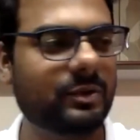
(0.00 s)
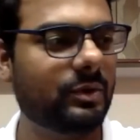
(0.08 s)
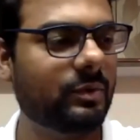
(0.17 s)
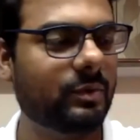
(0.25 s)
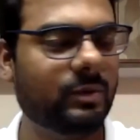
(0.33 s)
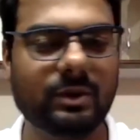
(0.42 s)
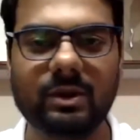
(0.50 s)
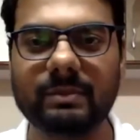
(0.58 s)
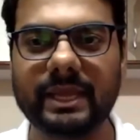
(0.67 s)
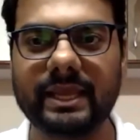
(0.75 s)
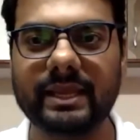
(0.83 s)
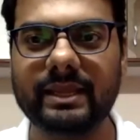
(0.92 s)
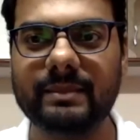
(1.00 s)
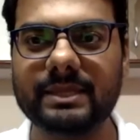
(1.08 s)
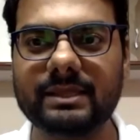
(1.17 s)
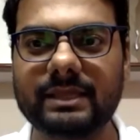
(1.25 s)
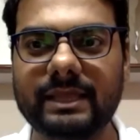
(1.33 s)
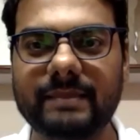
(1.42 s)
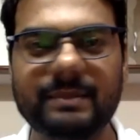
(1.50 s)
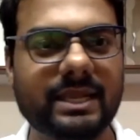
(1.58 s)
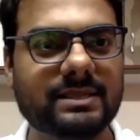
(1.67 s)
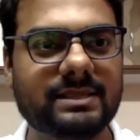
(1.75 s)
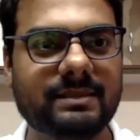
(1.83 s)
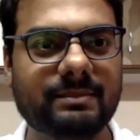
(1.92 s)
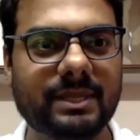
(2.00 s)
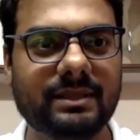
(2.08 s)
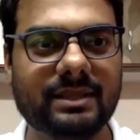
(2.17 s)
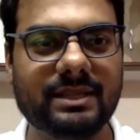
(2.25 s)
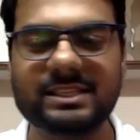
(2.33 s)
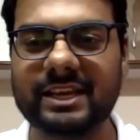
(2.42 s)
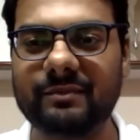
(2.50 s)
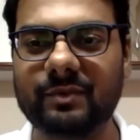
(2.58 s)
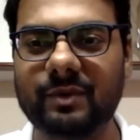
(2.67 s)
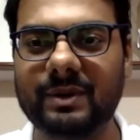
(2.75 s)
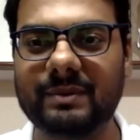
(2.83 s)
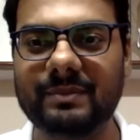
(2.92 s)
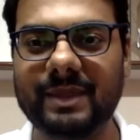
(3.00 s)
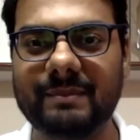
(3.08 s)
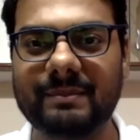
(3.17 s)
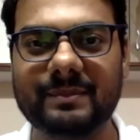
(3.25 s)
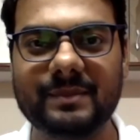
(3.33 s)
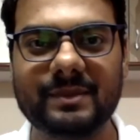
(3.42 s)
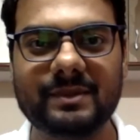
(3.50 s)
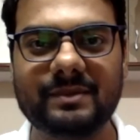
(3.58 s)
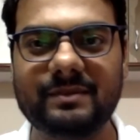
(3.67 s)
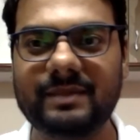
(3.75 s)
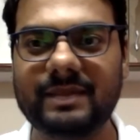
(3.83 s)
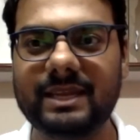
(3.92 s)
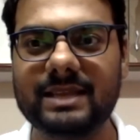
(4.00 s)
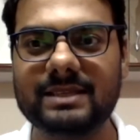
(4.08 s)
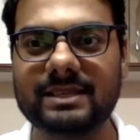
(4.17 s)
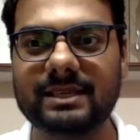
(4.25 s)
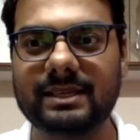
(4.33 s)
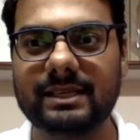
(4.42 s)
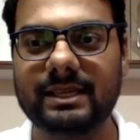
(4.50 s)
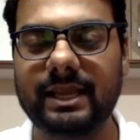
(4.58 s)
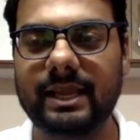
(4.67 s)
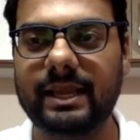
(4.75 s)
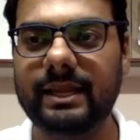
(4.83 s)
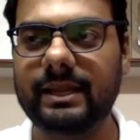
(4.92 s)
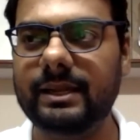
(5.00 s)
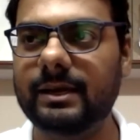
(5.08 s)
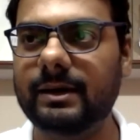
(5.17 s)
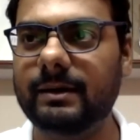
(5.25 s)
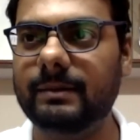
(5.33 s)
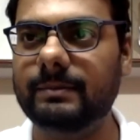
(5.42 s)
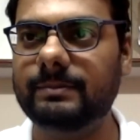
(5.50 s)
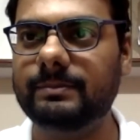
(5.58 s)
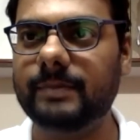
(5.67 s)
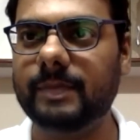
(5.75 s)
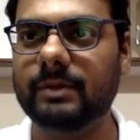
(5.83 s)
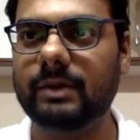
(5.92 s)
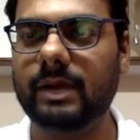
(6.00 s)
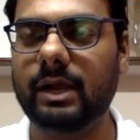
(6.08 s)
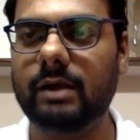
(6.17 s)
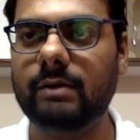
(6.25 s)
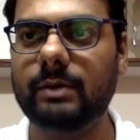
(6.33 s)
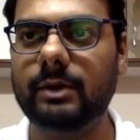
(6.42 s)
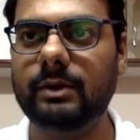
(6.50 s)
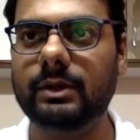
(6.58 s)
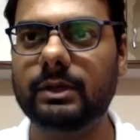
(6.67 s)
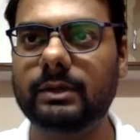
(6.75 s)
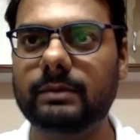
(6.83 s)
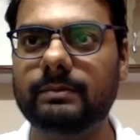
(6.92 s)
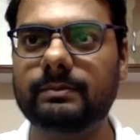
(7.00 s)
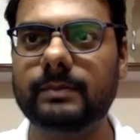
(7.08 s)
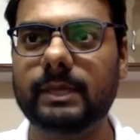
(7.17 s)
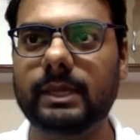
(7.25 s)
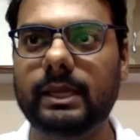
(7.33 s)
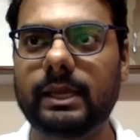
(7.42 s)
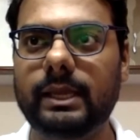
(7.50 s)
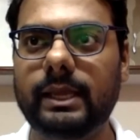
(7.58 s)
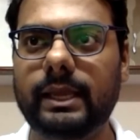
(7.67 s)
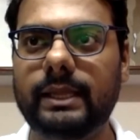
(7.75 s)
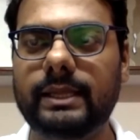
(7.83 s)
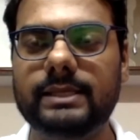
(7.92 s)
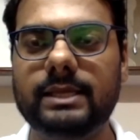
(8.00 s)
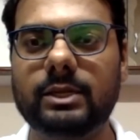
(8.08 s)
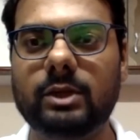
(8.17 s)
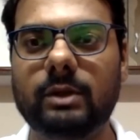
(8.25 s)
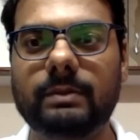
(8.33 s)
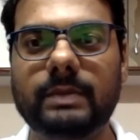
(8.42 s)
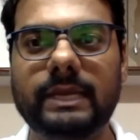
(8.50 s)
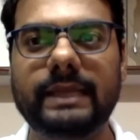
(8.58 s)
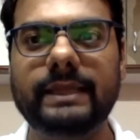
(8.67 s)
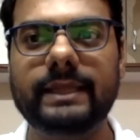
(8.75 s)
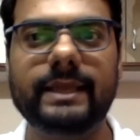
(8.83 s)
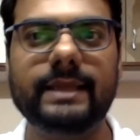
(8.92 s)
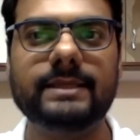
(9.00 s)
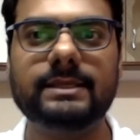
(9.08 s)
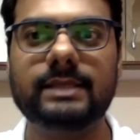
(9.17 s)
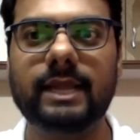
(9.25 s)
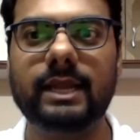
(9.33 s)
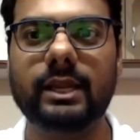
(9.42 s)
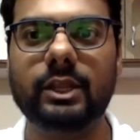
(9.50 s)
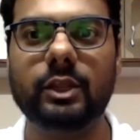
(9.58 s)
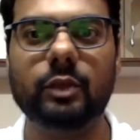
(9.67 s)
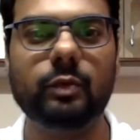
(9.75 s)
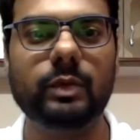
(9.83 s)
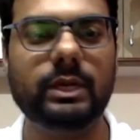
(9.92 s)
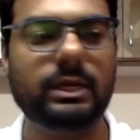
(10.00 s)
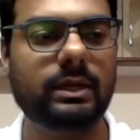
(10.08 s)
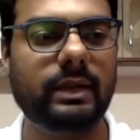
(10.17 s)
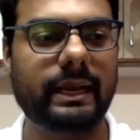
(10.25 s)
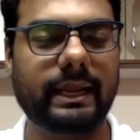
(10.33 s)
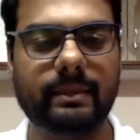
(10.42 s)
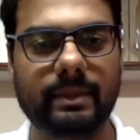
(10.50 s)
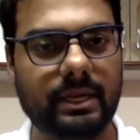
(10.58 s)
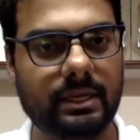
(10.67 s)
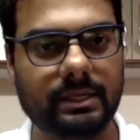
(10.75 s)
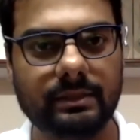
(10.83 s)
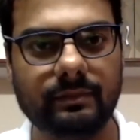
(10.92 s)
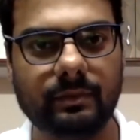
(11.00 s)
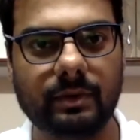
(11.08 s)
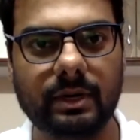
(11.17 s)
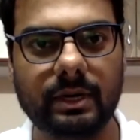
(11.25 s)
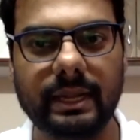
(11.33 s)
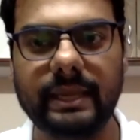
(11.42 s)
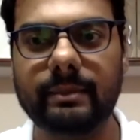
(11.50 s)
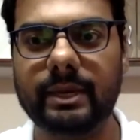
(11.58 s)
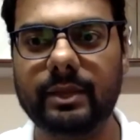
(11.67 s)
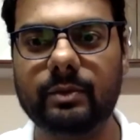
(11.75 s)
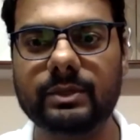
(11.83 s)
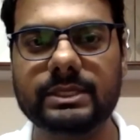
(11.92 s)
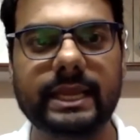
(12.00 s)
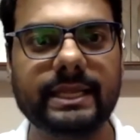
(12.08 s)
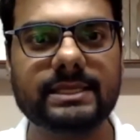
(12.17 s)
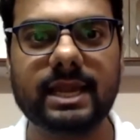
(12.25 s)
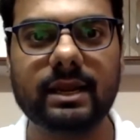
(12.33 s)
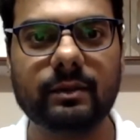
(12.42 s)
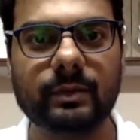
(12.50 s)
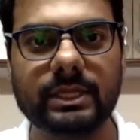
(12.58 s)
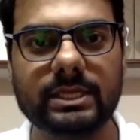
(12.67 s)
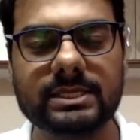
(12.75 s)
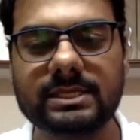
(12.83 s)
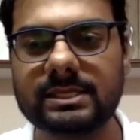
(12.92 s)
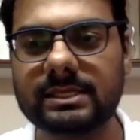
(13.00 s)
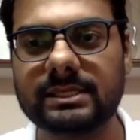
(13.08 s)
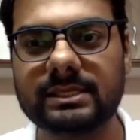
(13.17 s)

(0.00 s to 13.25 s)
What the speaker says: Don't overcomplicate. Keep things simple and straightforward. Yeah, fantastic. And how about hey, these are top 3 things that you would recommend for anybody who is getting started with this?